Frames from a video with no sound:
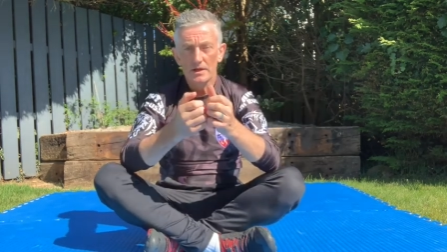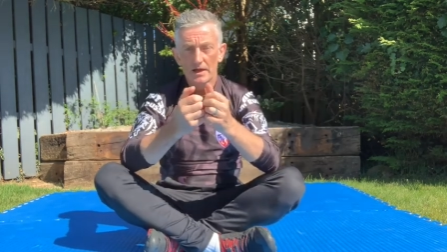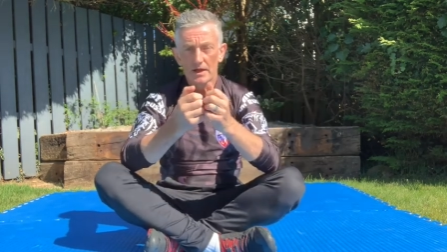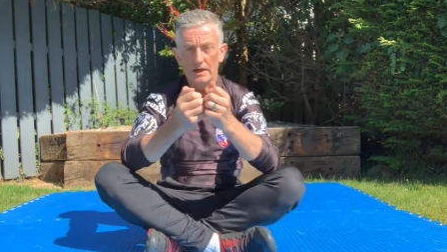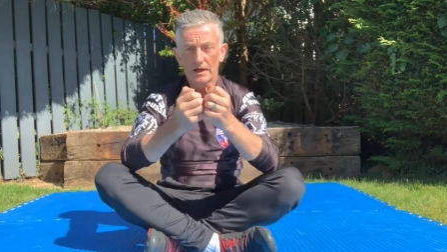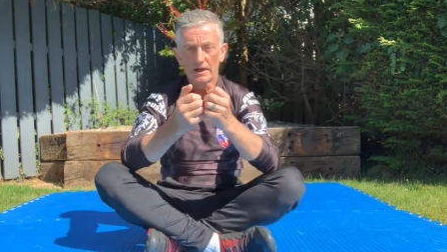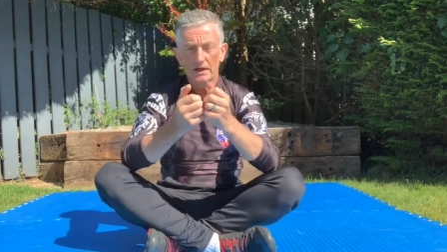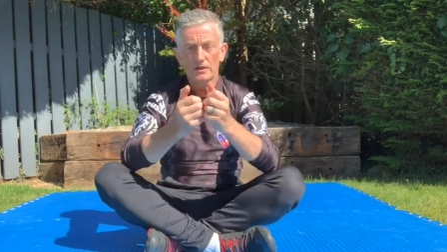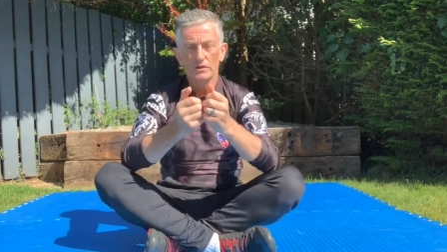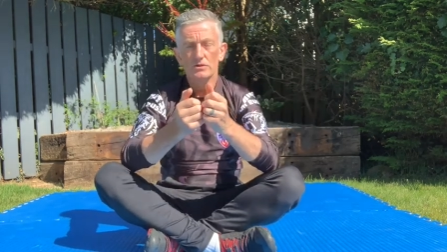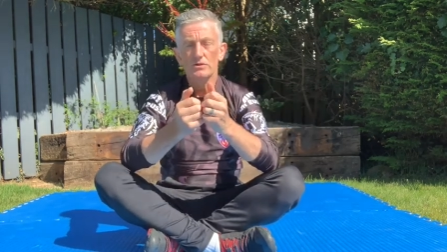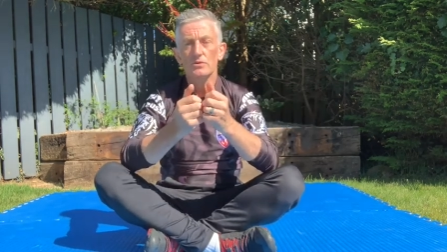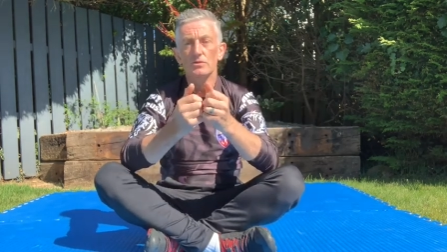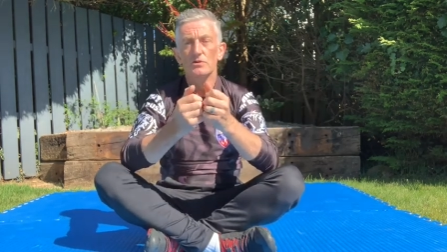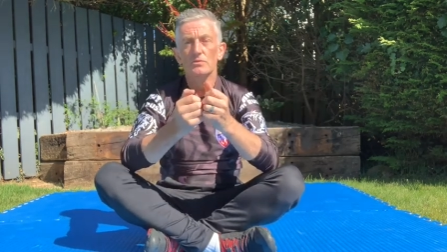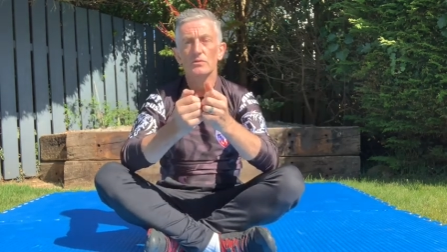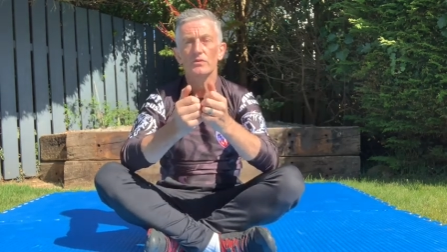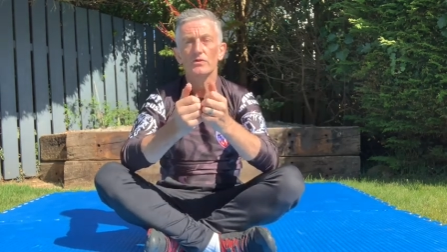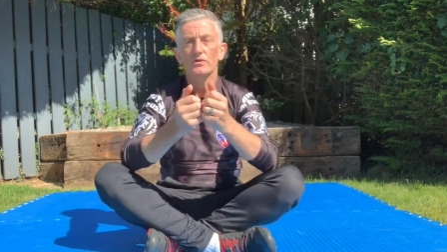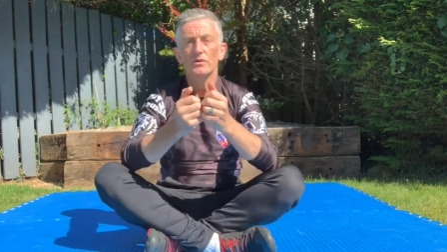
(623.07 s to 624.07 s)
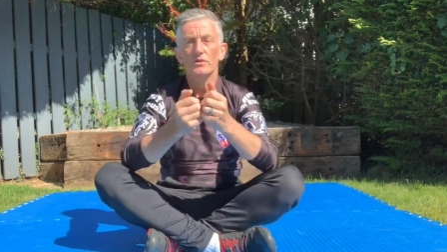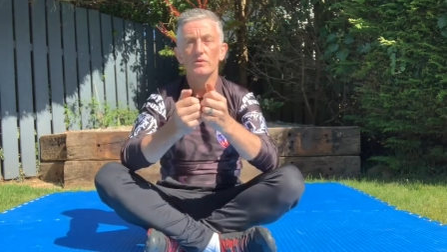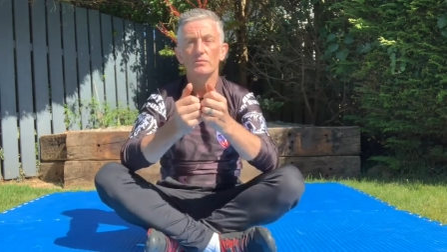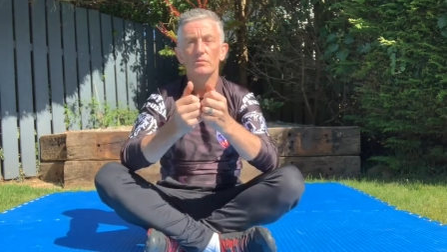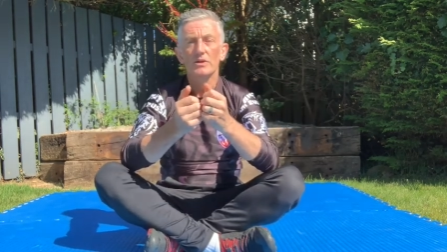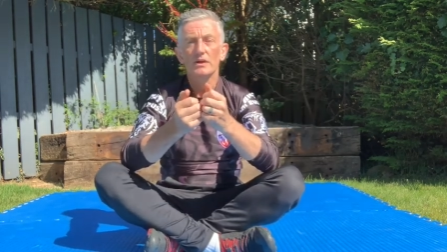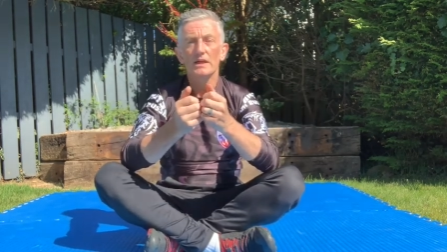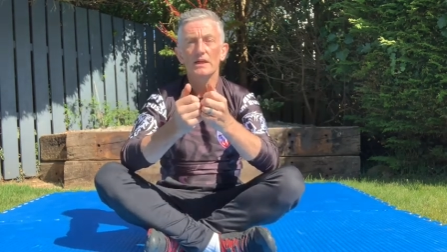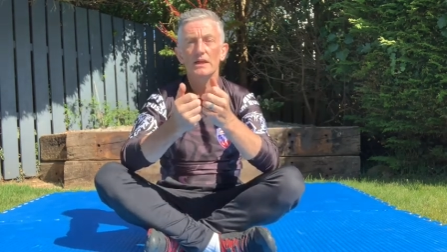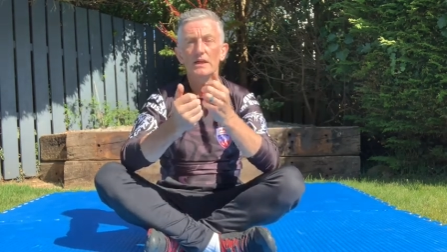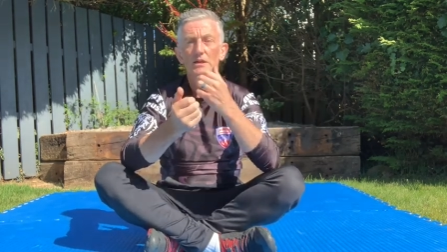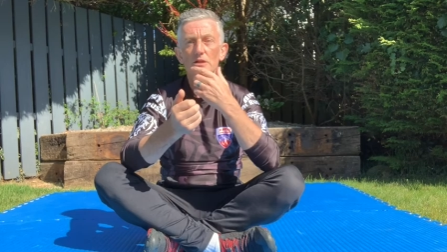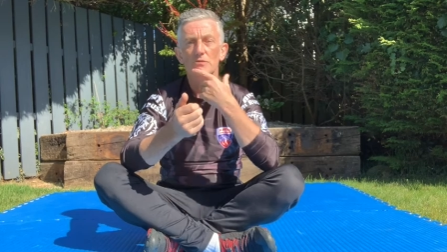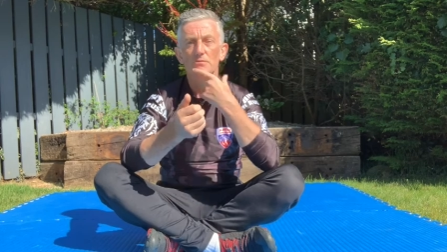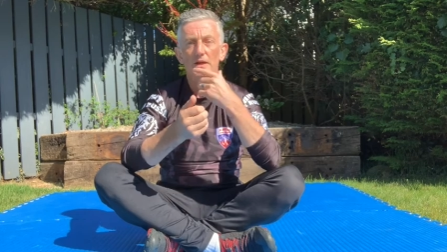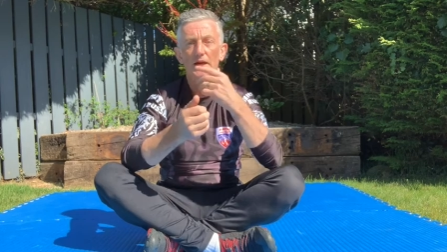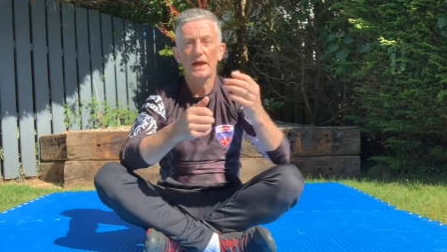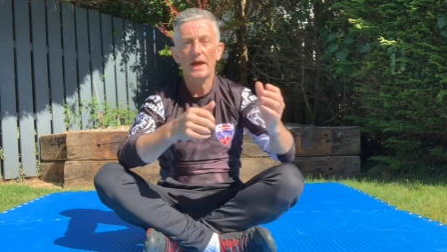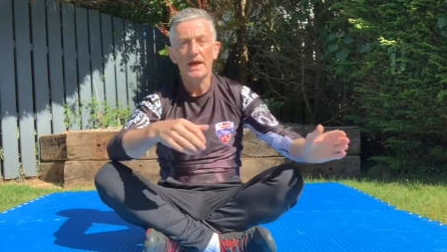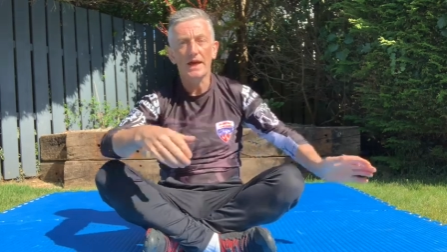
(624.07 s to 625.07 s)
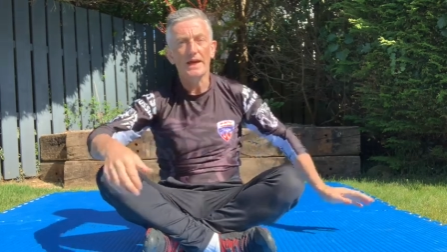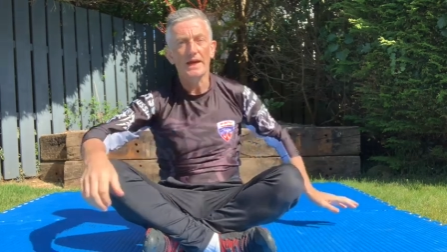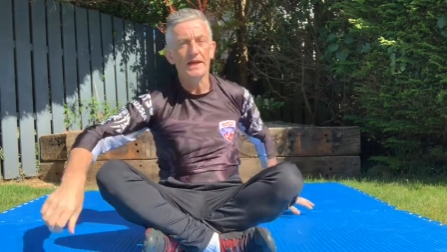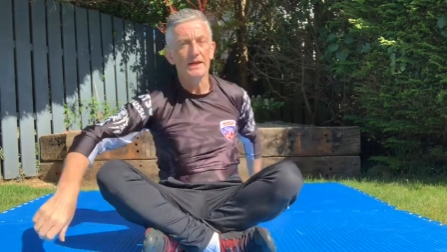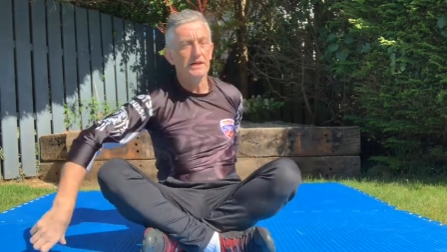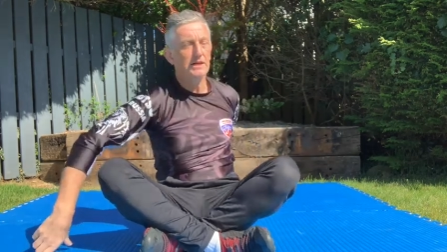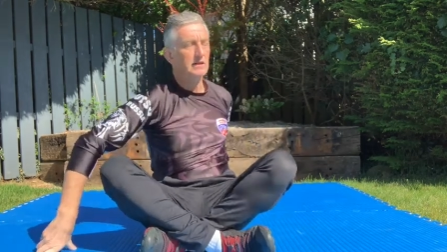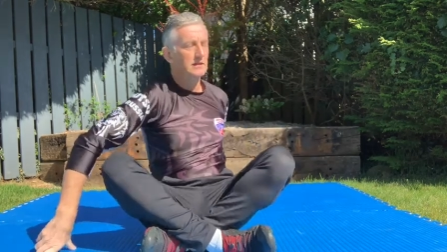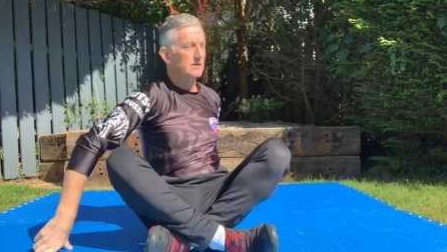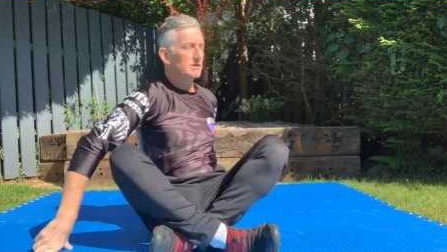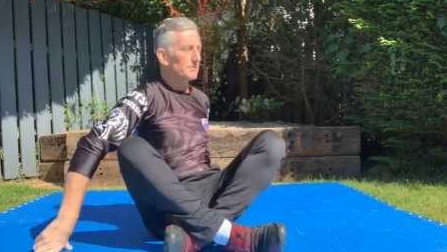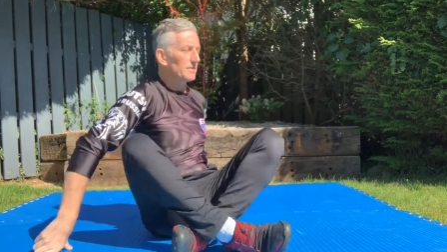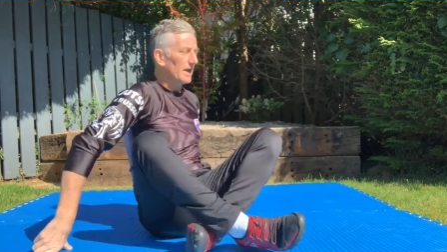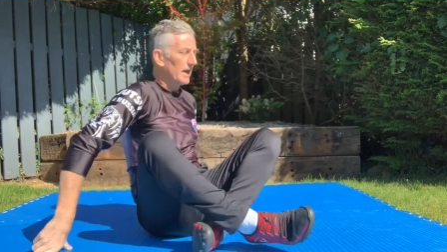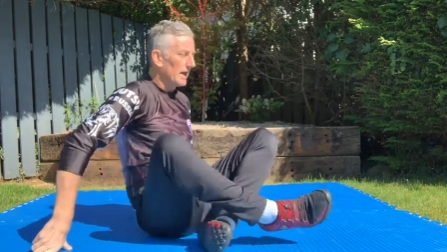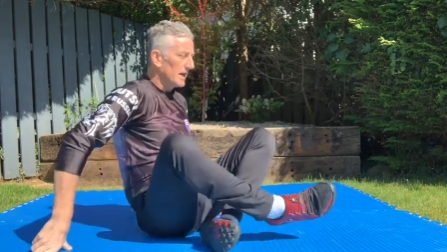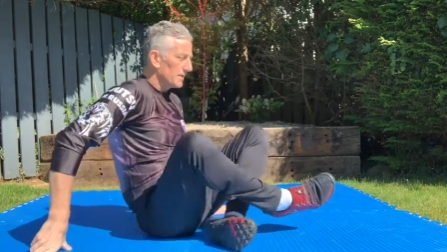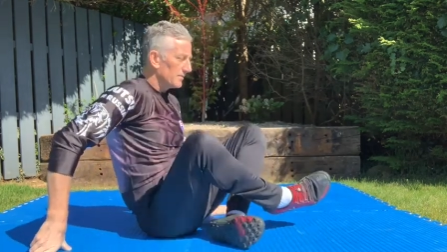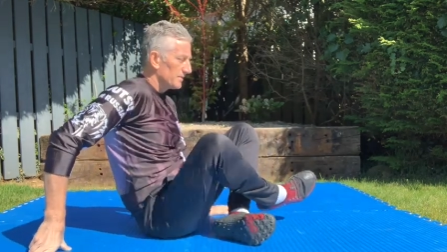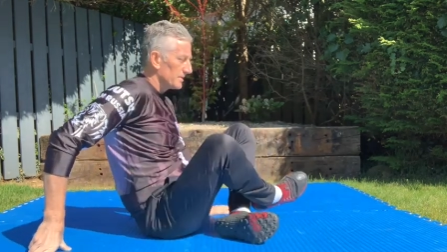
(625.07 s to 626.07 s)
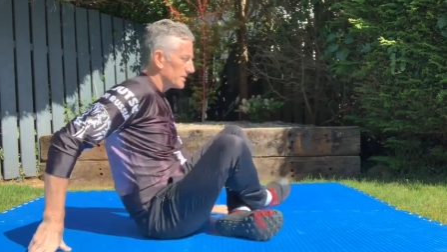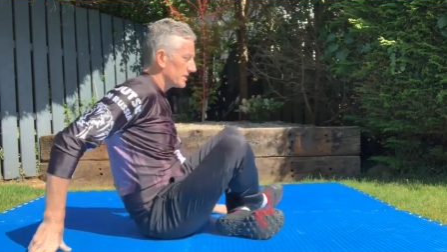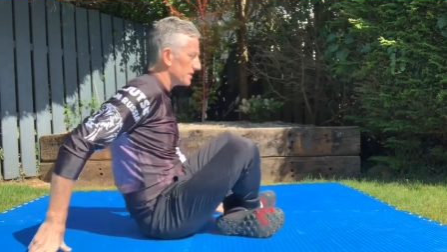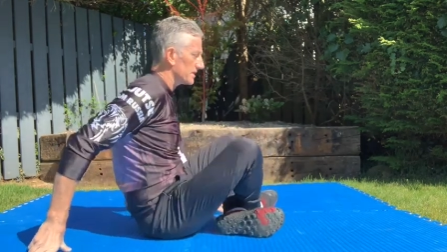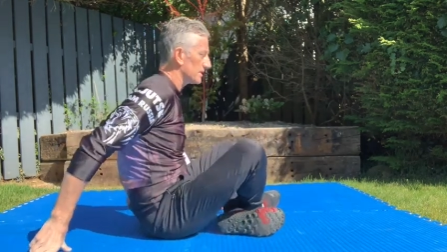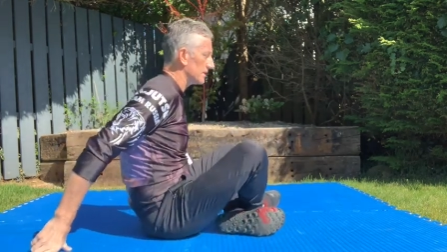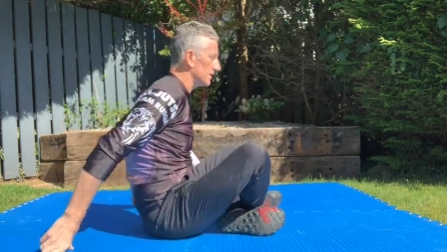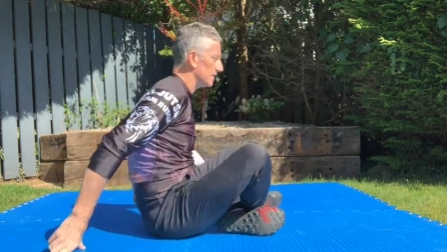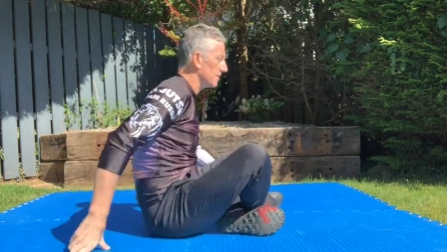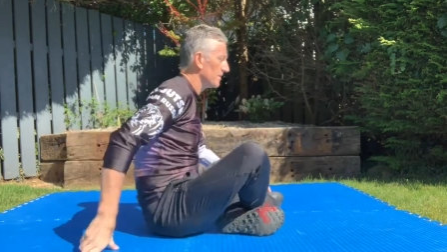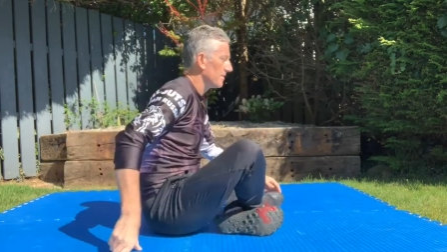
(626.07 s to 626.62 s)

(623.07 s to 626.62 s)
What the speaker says: and I can use my phone, but it keeps my head, like my head position,